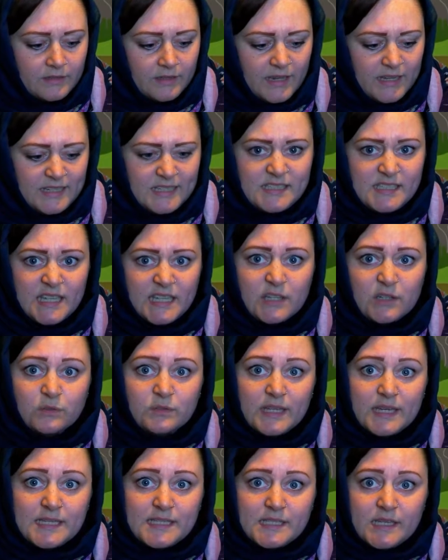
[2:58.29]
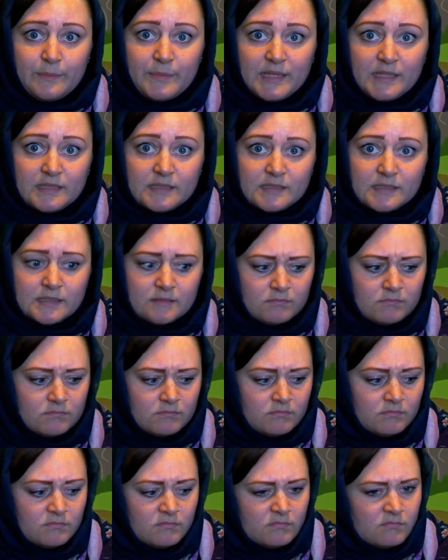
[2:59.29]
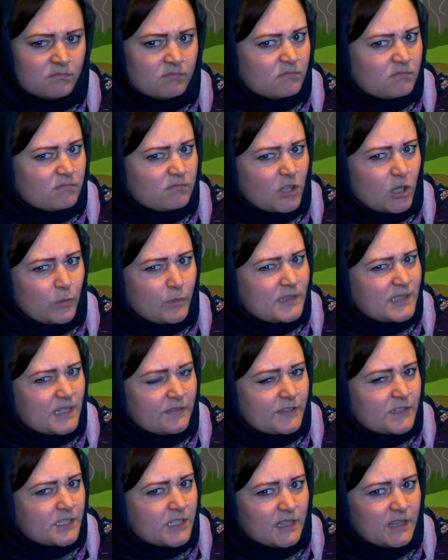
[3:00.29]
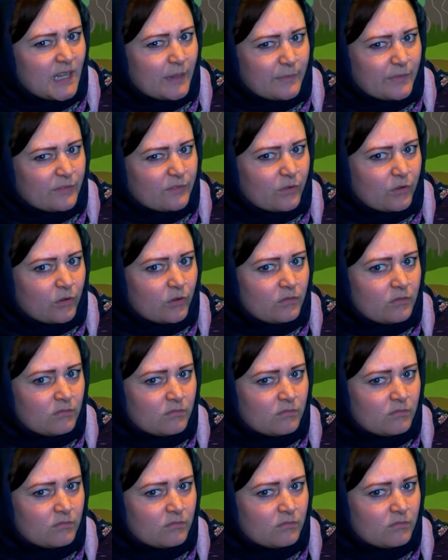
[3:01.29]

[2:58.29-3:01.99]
and he tickled their tummies. No one's ever done that before.